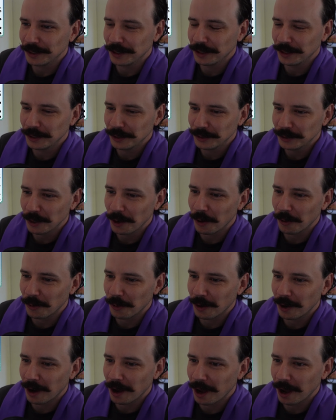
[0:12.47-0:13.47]

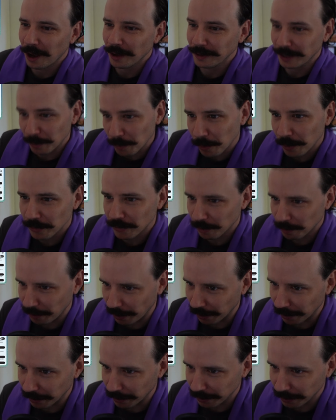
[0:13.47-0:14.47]
So Namor the
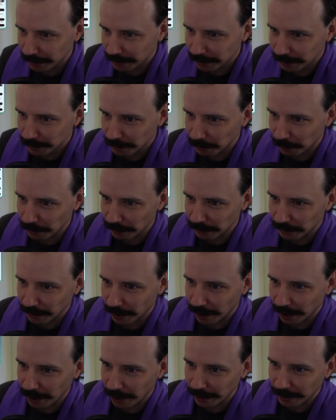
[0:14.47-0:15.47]
Submariner, we've
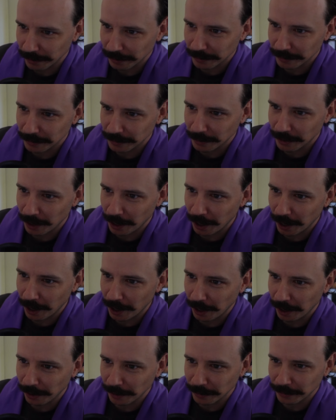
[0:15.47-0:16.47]
got
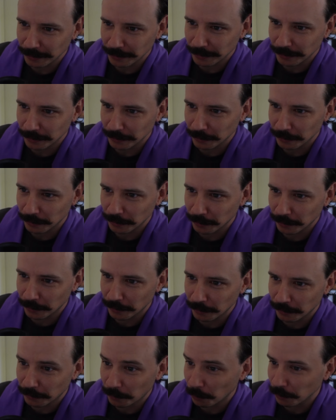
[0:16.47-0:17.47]

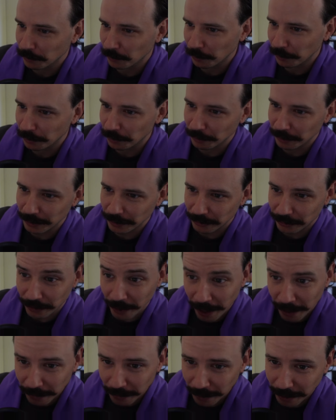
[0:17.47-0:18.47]
443
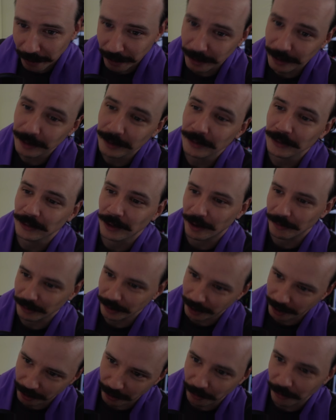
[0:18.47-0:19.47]
stat line, 7
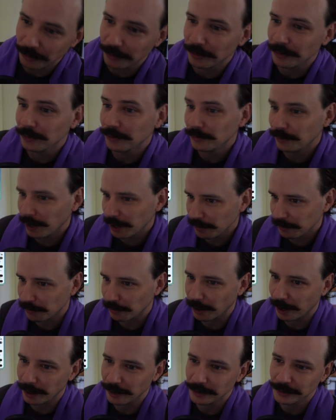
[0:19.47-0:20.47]
health, 5
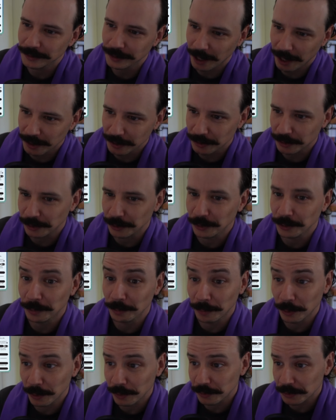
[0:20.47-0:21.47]
threat, size 2,
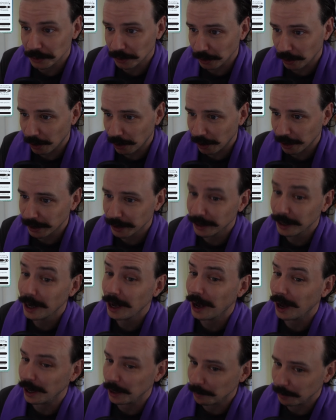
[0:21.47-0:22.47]
moves long
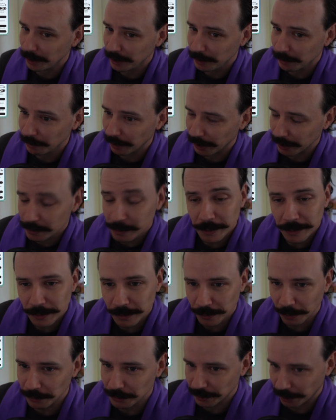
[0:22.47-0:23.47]
on a medium base,
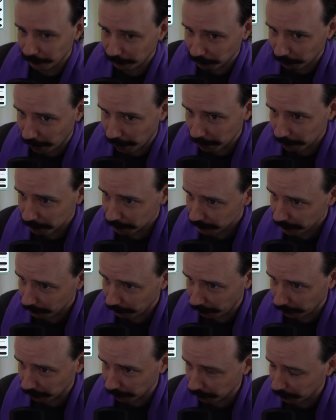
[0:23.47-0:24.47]
so safe grab
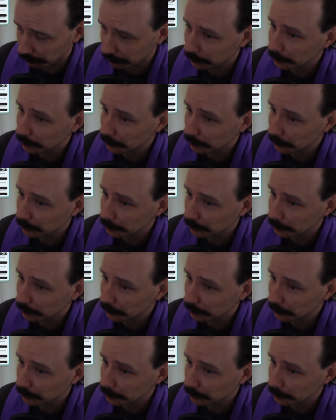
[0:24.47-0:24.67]
available.